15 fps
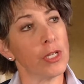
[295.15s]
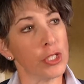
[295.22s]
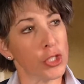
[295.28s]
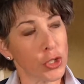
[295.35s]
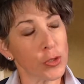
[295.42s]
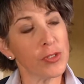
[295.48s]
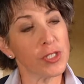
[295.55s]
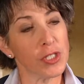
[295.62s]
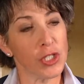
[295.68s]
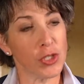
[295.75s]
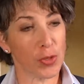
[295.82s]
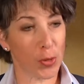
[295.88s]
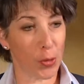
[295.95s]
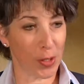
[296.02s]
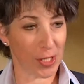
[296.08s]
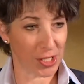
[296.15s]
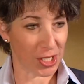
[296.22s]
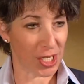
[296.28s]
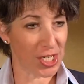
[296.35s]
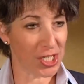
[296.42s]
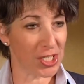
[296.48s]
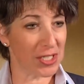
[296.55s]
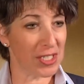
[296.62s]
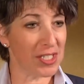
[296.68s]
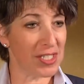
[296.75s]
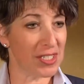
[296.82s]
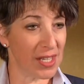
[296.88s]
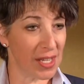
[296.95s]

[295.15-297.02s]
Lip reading: insurance industry organization that is